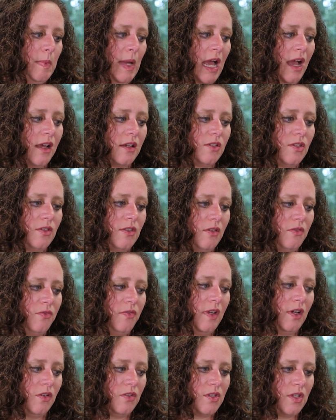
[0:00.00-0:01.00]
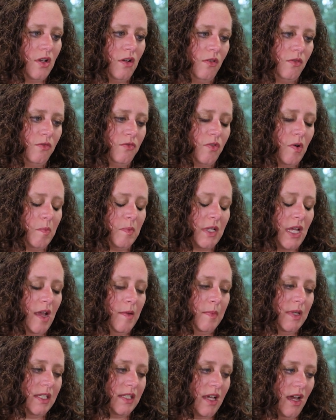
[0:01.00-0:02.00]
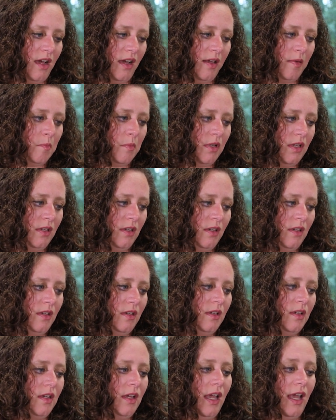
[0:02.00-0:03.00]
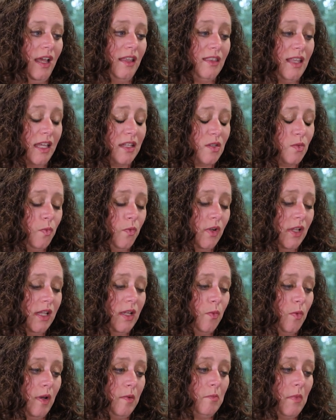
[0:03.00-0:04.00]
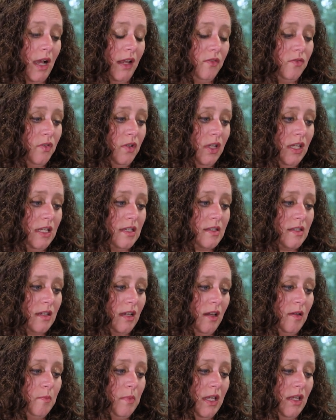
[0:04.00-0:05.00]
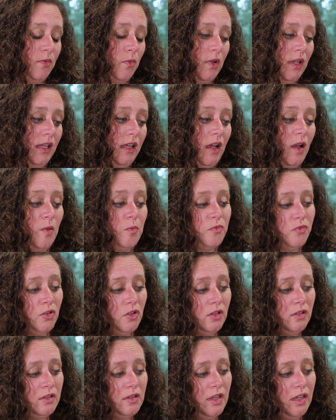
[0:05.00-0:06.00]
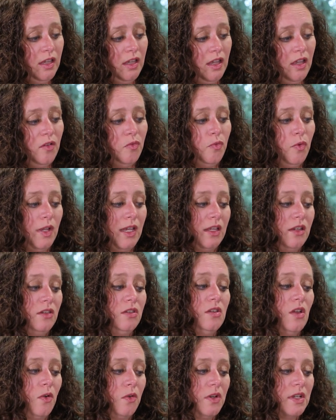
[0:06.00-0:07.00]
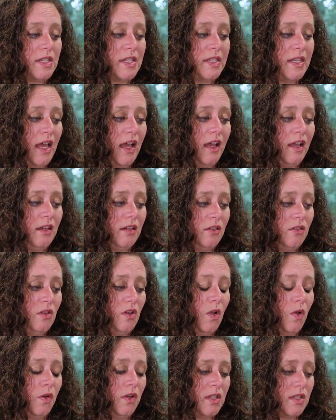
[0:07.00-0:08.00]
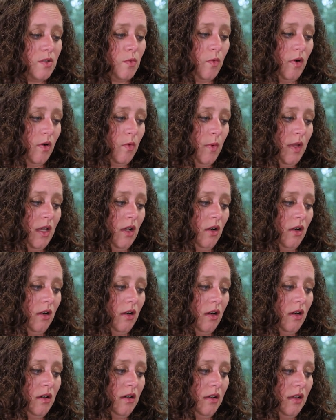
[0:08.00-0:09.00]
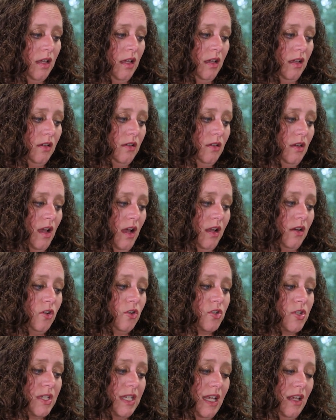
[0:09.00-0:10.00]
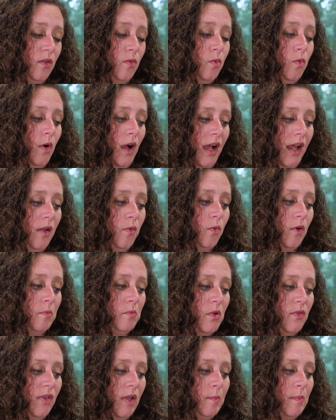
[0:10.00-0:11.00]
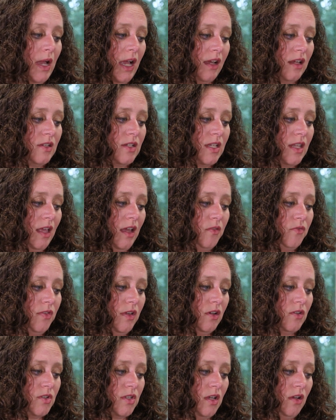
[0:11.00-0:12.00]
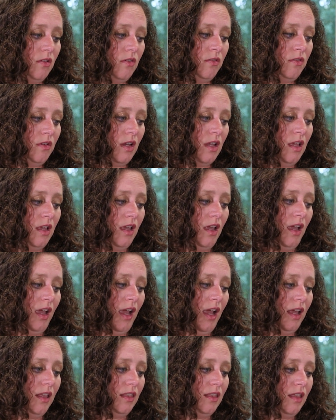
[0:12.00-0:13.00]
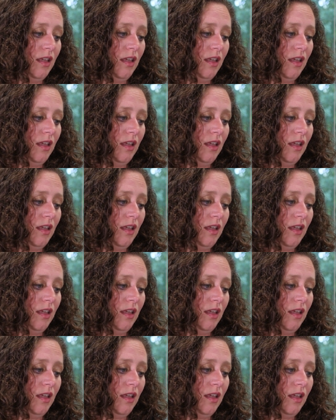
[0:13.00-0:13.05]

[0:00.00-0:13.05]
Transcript: back to the fear zone from time to time. And that's really when mindfulness can be really helpful. If we can notice that, notice where we are, understand why we're moving back into that fear zone, and